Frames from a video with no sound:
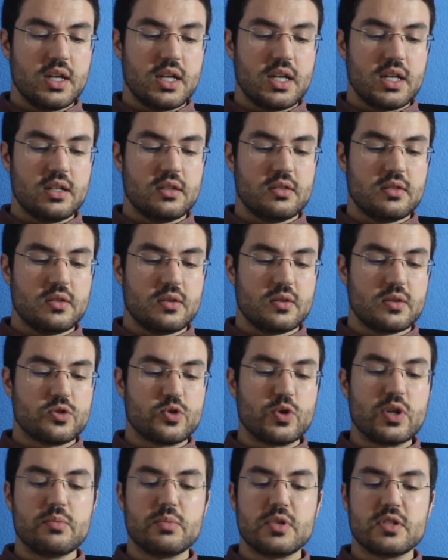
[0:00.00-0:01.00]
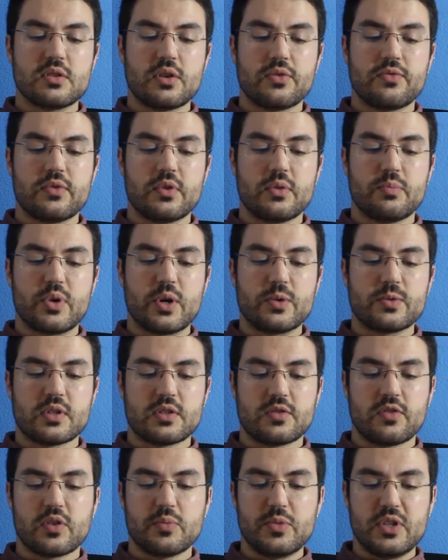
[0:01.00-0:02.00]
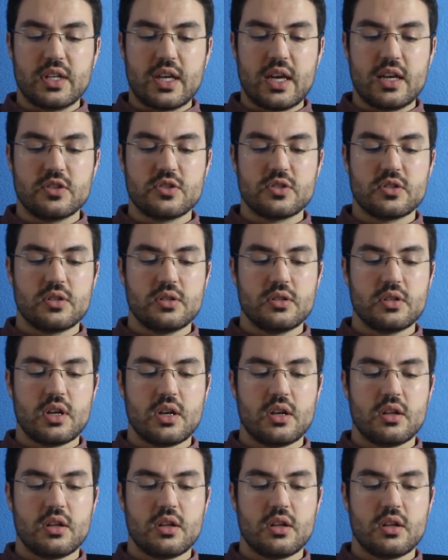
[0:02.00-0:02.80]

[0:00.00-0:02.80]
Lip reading: In the treatment of the process of communication,